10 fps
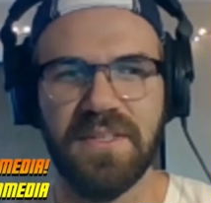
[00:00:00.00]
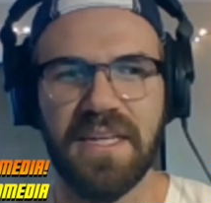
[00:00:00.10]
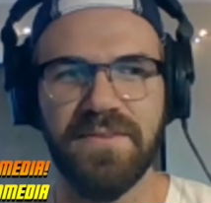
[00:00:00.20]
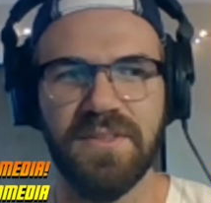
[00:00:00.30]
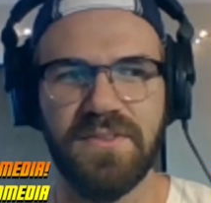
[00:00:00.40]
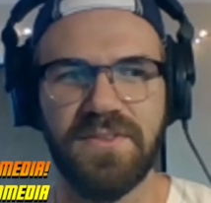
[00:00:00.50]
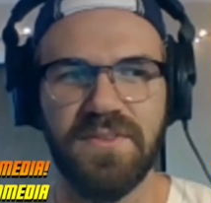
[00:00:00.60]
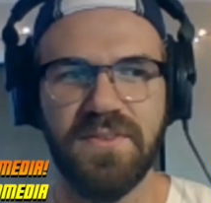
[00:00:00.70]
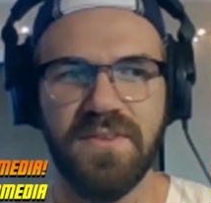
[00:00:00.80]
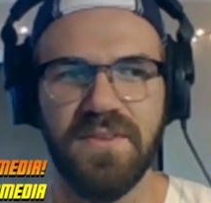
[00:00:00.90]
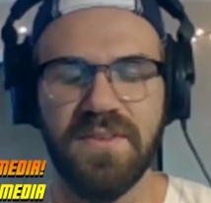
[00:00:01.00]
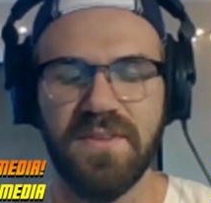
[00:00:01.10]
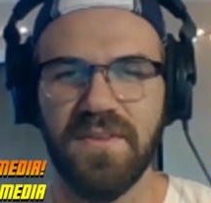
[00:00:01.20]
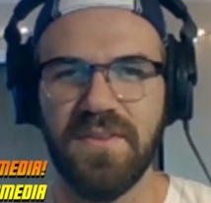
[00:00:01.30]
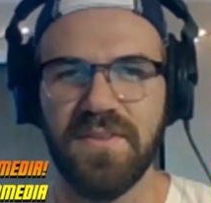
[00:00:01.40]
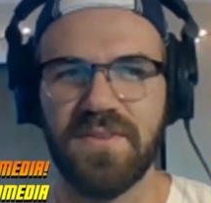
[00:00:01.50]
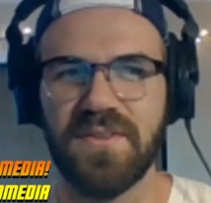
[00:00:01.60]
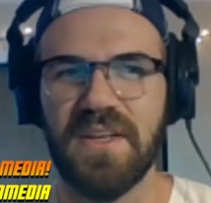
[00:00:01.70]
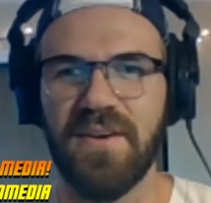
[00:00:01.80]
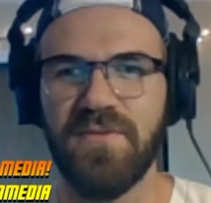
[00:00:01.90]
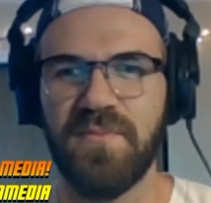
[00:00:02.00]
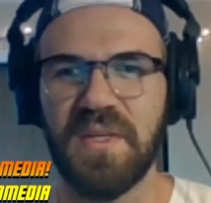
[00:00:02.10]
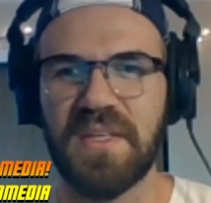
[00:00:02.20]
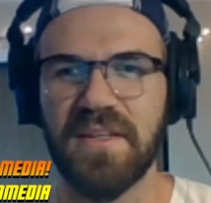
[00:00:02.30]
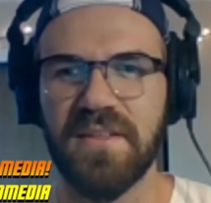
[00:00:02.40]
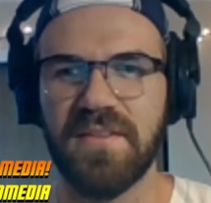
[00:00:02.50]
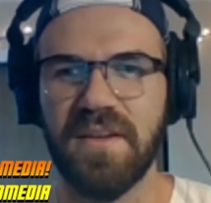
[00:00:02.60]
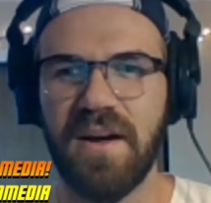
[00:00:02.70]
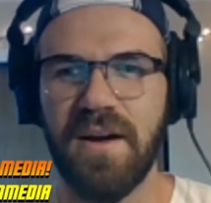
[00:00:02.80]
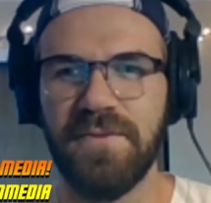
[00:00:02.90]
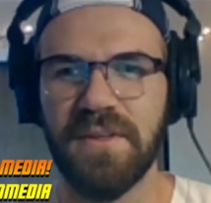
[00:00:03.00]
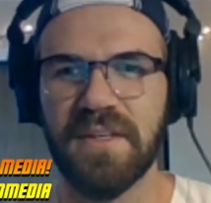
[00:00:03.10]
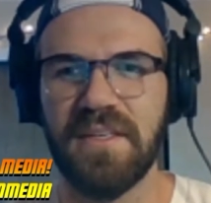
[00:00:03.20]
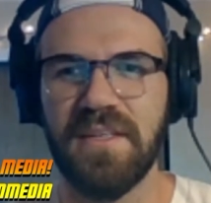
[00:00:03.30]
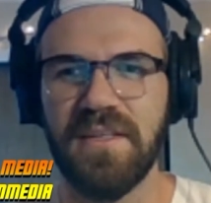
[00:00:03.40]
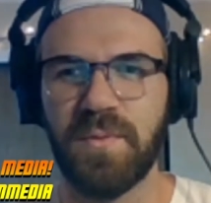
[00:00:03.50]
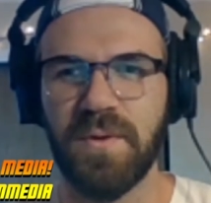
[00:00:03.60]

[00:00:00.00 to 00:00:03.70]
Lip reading: David's stuff because I feel like he